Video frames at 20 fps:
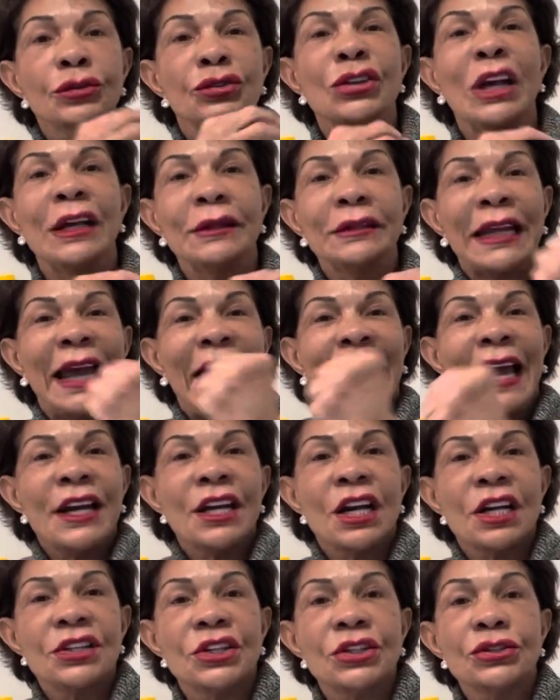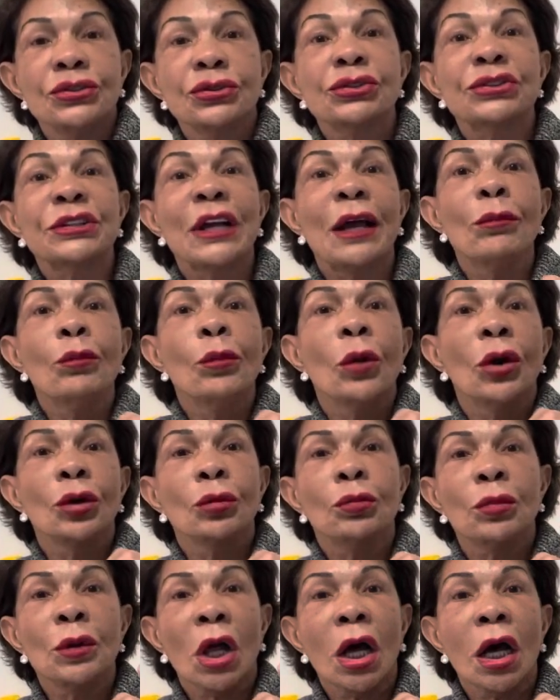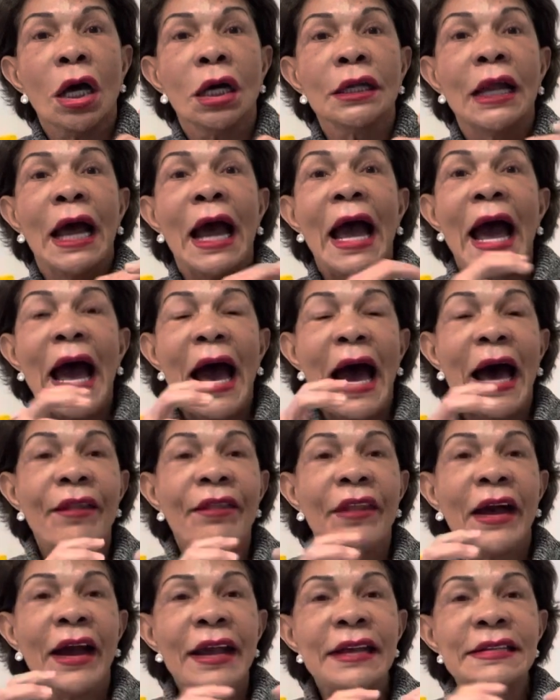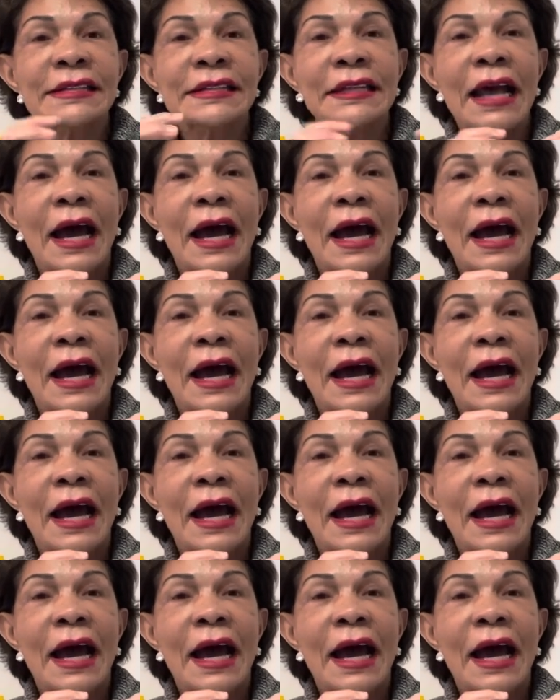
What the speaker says: send energy, you send more blood, and they